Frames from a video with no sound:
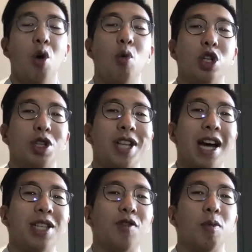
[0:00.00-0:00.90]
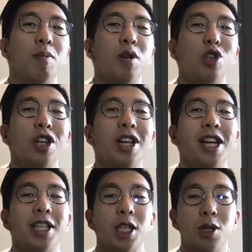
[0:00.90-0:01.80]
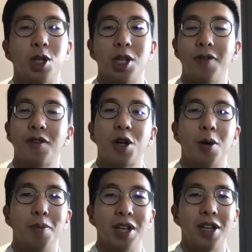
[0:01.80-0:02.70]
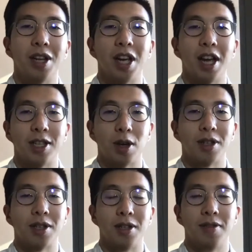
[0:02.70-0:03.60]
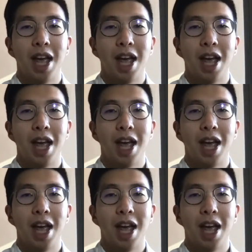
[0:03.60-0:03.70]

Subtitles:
which stands for mutually exclusive, completely exhaustive.